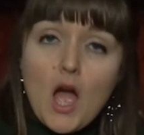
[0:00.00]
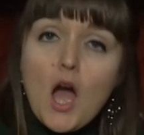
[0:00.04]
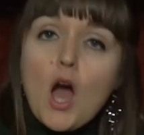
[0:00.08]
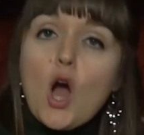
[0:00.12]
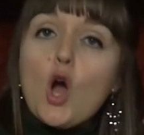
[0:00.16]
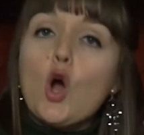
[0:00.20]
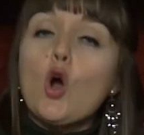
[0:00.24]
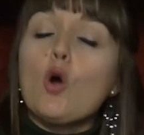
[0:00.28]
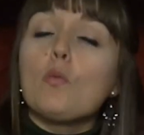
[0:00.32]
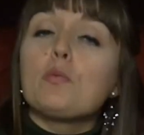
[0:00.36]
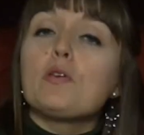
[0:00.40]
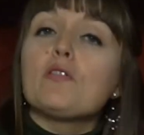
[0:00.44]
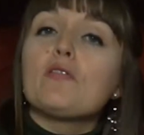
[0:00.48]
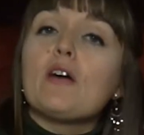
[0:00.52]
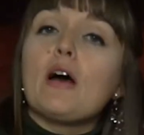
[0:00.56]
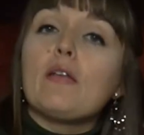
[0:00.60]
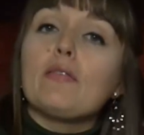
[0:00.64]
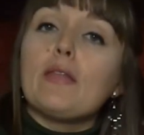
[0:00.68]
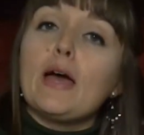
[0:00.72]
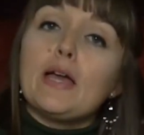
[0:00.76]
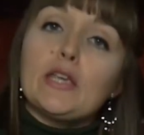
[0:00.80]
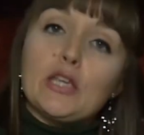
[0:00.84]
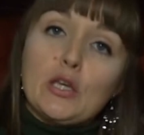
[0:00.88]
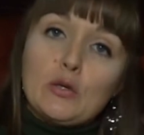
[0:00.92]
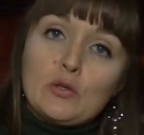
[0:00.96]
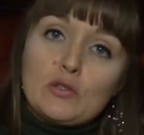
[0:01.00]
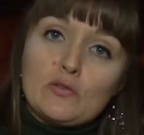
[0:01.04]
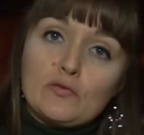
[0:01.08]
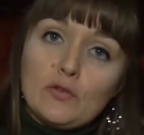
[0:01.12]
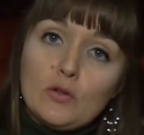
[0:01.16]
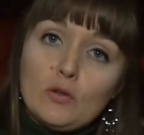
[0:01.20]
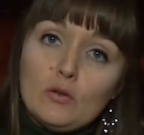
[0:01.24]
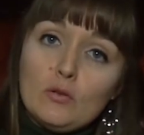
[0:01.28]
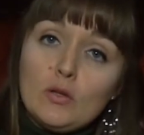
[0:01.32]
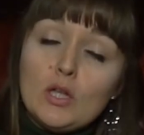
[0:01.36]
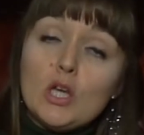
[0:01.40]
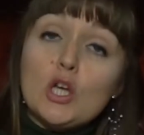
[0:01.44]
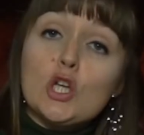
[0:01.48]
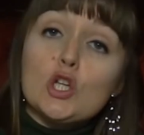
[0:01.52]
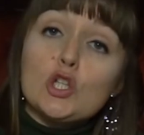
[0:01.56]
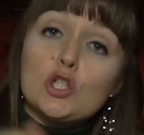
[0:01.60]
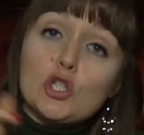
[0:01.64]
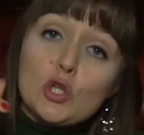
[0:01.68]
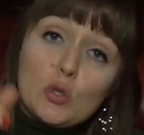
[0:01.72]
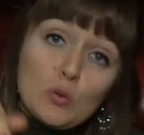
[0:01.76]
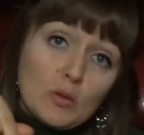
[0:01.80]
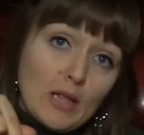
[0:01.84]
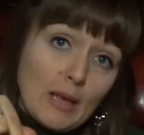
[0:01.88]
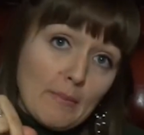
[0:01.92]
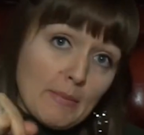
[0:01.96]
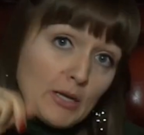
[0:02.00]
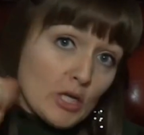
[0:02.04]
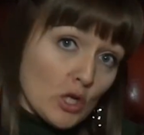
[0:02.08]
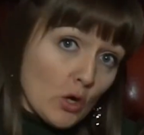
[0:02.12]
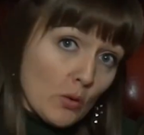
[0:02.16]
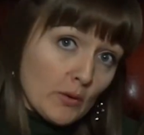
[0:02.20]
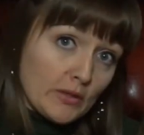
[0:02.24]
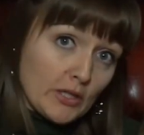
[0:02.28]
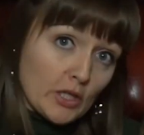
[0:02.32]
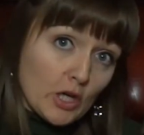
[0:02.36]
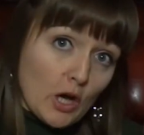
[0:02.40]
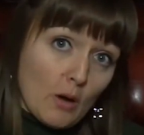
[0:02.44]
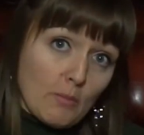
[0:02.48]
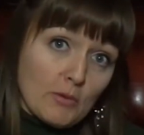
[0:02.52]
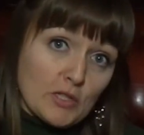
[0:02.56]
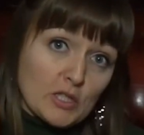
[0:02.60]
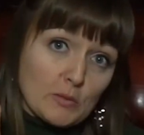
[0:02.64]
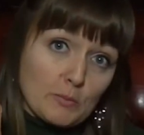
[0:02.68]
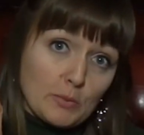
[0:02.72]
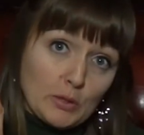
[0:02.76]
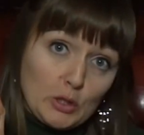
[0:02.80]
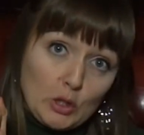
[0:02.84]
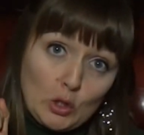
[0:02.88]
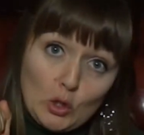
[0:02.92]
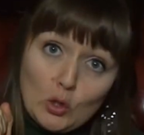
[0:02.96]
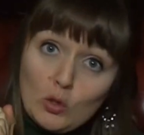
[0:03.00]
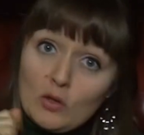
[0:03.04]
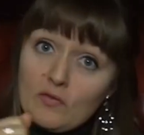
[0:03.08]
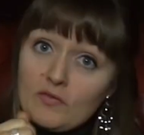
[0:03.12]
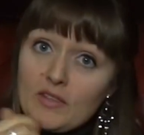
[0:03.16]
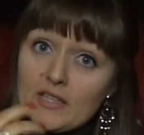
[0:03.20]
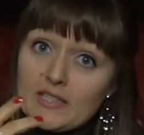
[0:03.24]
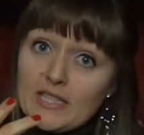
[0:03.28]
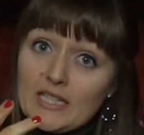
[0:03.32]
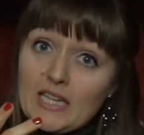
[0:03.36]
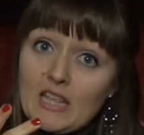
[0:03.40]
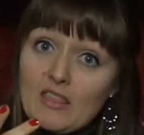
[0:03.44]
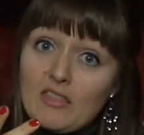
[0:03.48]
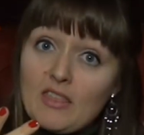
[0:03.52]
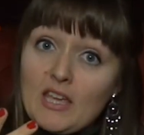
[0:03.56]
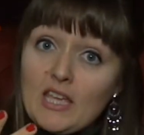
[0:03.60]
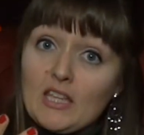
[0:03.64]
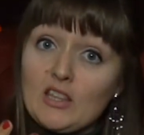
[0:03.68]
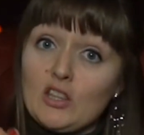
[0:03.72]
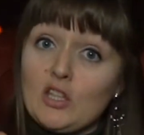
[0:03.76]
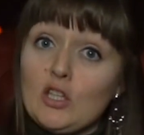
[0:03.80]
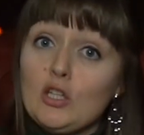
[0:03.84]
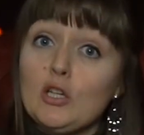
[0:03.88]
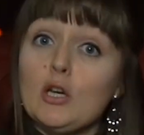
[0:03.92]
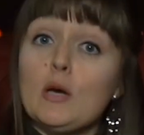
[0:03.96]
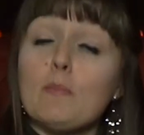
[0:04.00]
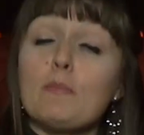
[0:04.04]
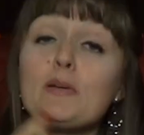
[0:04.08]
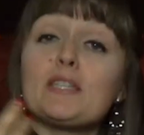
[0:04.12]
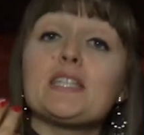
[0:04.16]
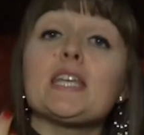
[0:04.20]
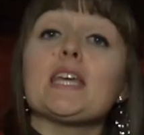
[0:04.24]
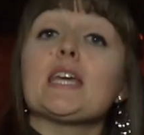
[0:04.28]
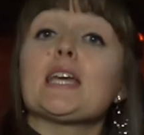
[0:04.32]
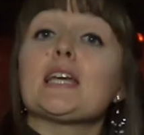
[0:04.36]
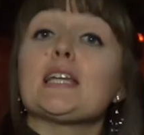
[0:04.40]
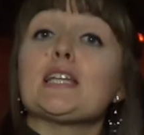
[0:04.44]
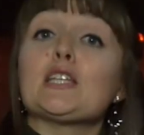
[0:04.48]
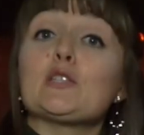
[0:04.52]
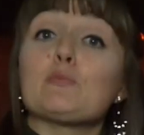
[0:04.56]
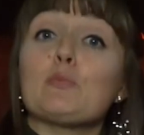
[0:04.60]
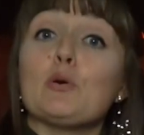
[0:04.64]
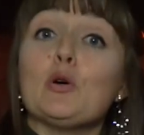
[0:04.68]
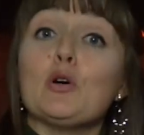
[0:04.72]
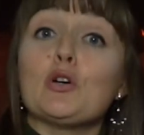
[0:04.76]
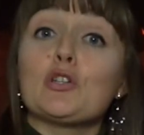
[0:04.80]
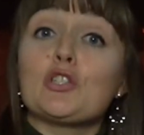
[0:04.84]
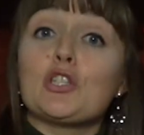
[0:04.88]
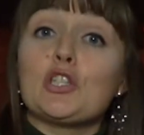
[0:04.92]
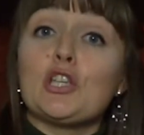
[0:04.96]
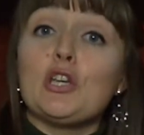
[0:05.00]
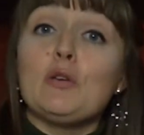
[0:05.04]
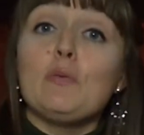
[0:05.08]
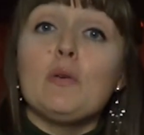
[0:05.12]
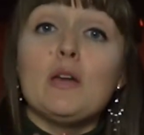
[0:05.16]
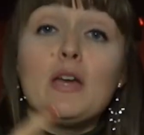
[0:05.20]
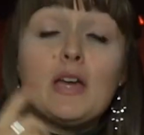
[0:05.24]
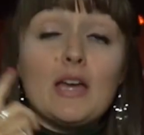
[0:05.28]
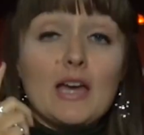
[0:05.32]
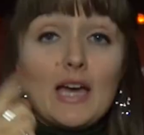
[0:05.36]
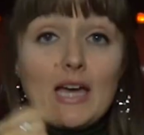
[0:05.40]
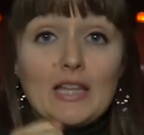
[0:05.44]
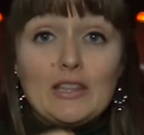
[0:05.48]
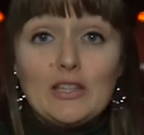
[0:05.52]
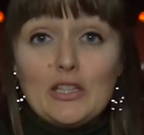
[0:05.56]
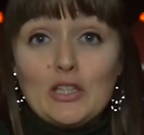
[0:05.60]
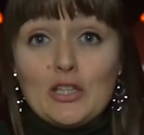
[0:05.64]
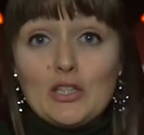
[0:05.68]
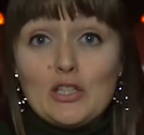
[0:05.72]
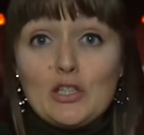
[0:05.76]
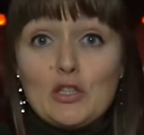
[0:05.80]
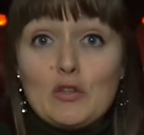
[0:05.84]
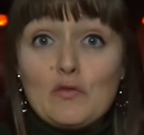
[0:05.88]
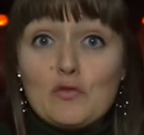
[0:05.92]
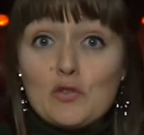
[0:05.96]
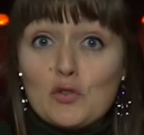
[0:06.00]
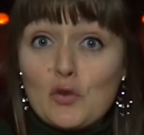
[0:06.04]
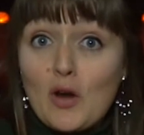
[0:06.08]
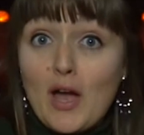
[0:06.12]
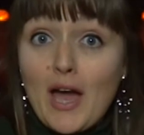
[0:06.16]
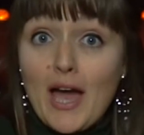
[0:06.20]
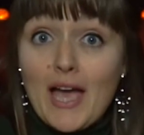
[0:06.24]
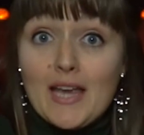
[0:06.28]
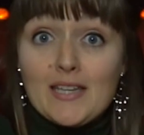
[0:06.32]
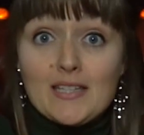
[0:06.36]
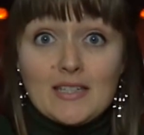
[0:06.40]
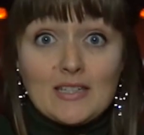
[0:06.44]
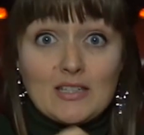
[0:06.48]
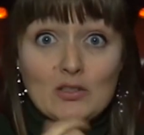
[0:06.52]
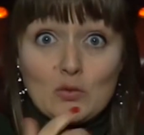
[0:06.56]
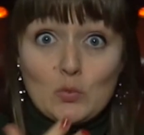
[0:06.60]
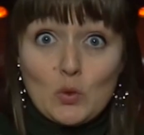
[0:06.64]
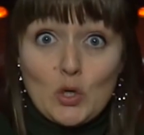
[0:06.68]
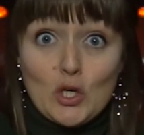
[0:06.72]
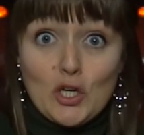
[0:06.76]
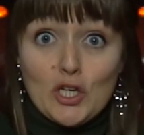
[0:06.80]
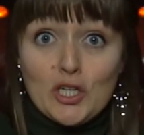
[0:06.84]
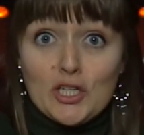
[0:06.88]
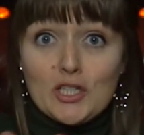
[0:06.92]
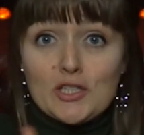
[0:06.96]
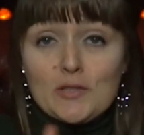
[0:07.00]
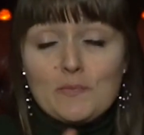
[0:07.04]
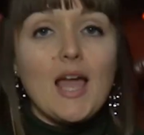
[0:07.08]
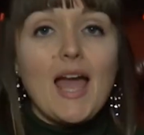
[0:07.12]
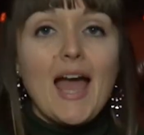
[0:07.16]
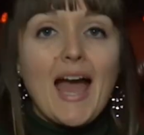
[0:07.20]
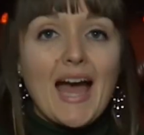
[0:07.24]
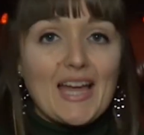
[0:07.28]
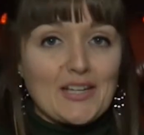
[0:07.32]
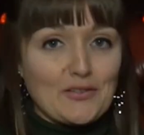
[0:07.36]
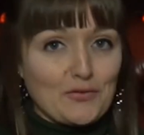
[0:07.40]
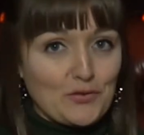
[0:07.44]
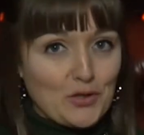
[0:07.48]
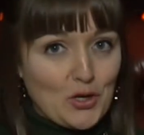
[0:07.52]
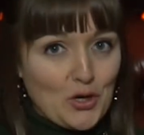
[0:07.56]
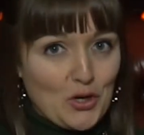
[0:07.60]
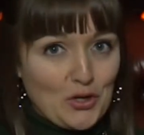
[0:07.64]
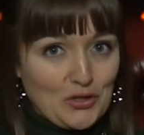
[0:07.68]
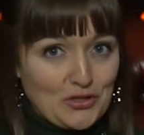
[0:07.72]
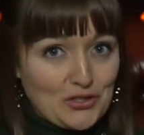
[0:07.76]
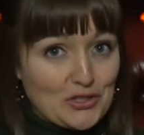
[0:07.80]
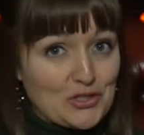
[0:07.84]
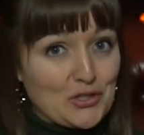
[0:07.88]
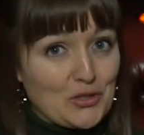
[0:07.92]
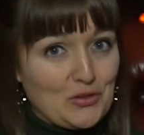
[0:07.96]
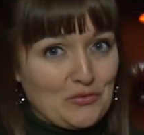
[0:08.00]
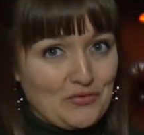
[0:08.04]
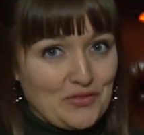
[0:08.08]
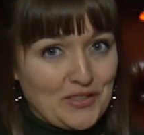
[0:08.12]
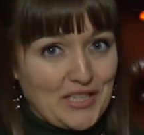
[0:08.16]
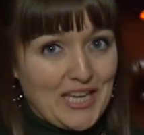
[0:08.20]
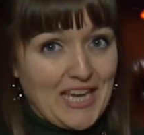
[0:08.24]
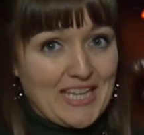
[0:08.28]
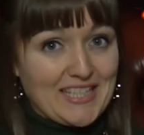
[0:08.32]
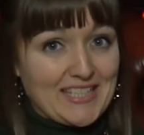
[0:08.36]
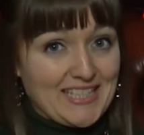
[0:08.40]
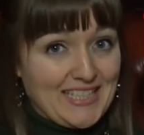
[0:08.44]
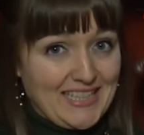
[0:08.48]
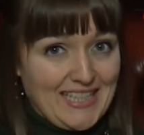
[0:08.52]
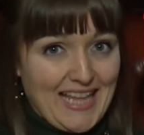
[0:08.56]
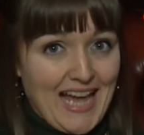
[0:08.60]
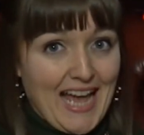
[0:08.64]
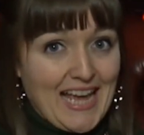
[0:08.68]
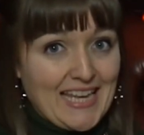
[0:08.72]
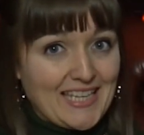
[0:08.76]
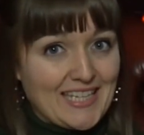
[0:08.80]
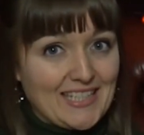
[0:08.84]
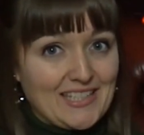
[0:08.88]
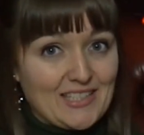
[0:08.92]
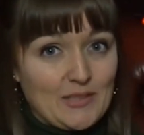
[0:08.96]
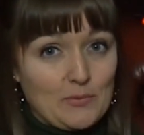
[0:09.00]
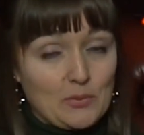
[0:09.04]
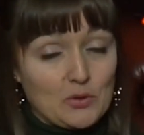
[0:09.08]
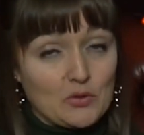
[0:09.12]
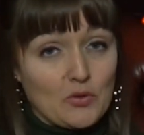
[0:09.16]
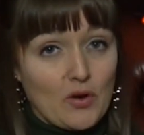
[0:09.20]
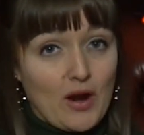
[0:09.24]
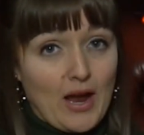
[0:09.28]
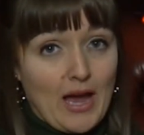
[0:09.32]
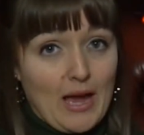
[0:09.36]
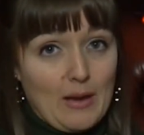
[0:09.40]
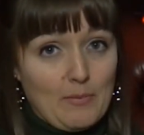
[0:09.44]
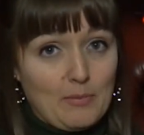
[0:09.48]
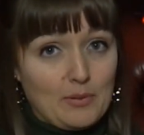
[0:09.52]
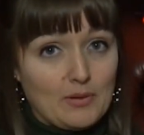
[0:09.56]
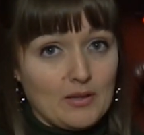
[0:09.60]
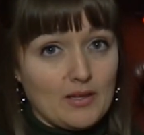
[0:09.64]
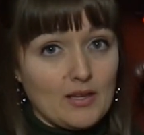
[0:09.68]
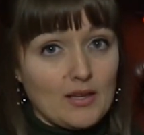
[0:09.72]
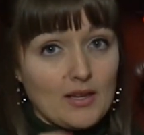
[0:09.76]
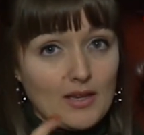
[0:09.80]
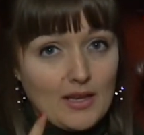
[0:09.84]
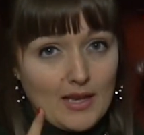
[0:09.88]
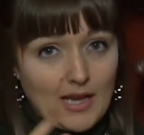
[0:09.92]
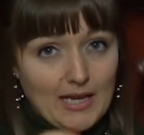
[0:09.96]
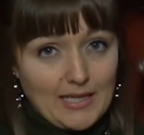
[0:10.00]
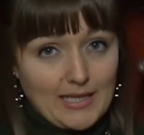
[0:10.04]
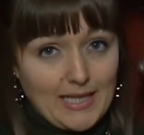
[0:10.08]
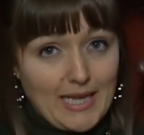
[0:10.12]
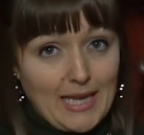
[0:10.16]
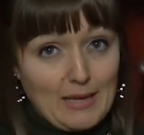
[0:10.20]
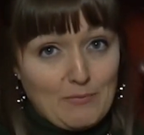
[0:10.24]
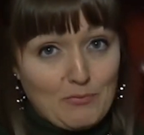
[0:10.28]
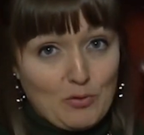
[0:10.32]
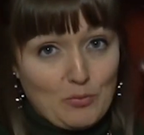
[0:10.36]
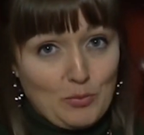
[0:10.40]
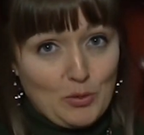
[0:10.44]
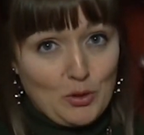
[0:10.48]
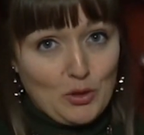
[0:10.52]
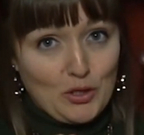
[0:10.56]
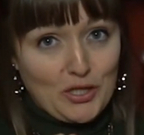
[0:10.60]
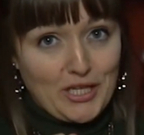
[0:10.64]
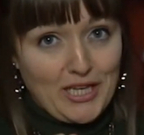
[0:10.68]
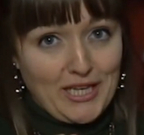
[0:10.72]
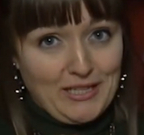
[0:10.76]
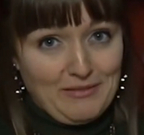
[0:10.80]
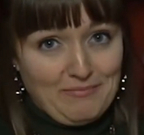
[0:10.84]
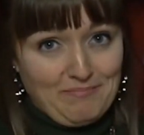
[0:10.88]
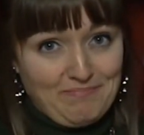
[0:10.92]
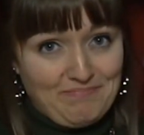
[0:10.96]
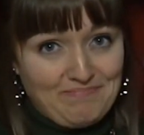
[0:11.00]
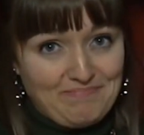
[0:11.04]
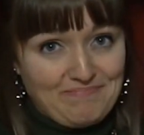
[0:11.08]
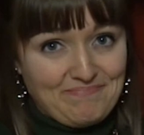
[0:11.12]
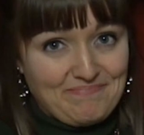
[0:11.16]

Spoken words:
I hope you found that useful. Do let me know in the comments below if there's anything that particularly spoke to you and that you've tried and has worked. And of course, don't forget to like and subscribe and keep rebunking.